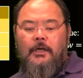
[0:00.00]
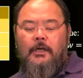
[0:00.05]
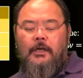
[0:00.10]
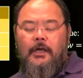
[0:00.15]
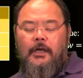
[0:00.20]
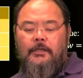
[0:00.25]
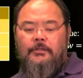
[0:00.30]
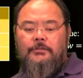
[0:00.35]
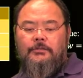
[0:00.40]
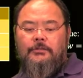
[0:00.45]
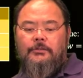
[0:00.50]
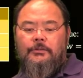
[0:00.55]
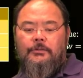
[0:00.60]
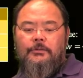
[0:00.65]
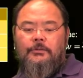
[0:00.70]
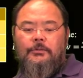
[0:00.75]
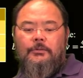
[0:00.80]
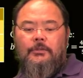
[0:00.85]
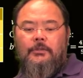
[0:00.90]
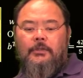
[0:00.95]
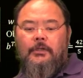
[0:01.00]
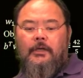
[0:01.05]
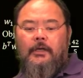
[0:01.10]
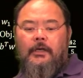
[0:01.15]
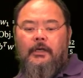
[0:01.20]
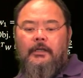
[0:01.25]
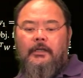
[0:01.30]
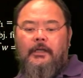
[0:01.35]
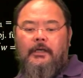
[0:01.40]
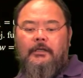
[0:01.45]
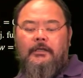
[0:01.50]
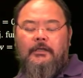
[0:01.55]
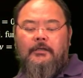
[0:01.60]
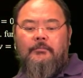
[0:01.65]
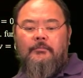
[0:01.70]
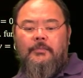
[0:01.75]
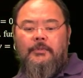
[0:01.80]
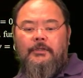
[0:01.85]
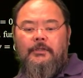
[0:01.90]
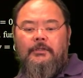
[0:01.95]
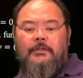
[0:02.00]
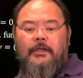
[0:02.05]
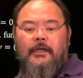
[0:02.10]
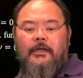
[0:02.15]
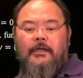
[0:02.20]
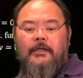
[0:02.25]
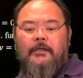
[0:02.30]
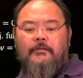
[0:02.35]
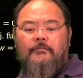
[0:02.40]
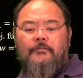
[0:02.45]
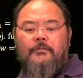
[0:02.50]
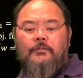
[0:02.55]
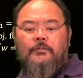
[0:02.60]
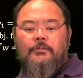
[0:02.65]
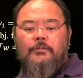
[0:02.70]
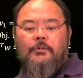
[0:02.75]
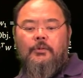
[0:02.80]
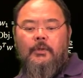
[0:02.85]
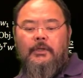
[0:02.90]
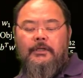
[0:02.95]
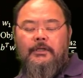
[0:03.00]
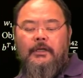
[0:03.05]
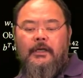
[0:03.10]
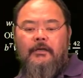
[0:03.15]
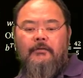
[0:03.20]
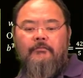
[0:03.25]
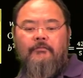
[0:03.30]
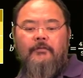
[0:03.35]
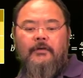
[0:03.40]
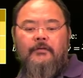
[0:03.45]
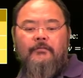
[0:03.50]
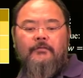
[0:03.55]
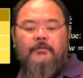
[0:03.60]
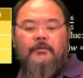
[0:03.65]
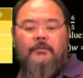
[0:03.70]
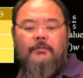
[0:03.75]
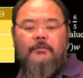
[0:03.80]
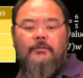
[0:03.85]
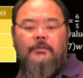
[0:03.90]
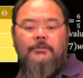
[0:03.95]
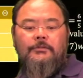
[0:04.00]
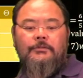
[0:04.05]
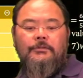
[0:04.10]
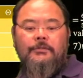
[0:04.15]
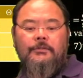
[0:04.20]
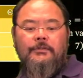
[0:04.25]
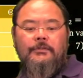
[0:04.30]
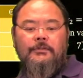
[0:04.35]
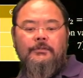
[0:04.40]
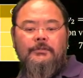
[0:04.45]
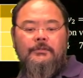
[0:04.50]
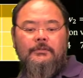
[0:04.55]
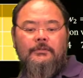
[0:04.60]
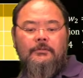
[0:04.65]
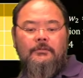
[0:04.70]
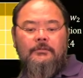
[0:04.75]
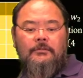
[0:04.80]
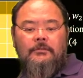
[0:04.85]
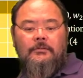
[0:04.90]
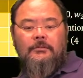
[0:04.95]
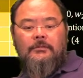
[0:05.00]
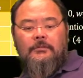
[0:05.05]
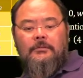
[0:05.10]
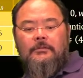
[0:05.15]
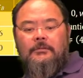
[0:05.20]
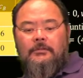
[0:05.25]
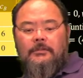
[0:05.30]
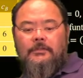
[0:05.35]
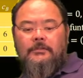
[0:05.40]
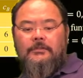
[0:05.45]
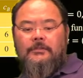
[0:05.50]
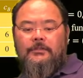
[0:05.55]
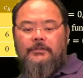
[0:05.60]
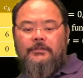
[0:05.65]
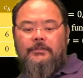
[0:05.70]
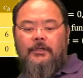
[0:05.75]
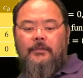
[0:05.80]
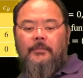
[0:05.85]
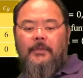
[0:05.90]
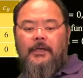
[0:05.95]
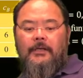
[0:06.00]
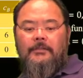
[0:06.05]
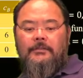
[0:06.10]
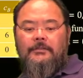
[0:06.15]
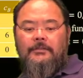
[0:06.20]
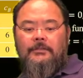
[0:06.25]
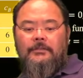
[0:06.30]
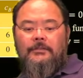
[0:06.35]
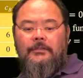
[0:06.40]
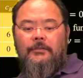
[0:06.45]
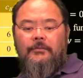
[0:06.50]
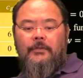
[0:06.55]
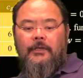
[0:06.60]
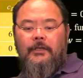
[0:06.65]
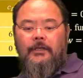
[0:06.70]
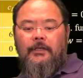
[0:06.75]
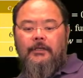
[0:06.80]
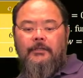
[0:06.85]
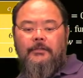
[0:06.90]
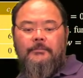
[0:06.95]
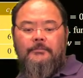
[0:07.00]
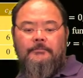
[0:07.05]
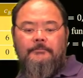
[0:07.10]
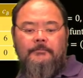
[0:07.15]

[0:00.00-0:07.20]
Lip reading: x2, and that gives me negative 28/5, which is the zj minus cj right here,